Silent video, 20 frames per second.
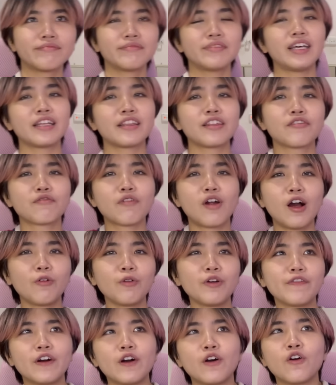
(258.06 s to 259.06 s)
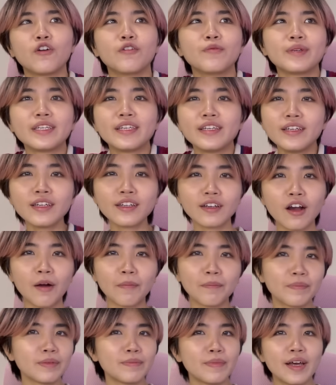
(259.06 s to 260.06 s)
nothing wrong with a homie
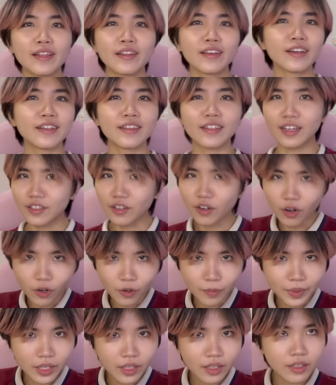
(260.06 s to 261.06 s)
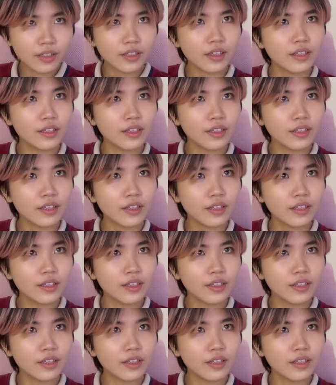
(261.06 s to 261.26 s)
complimenting another homie, you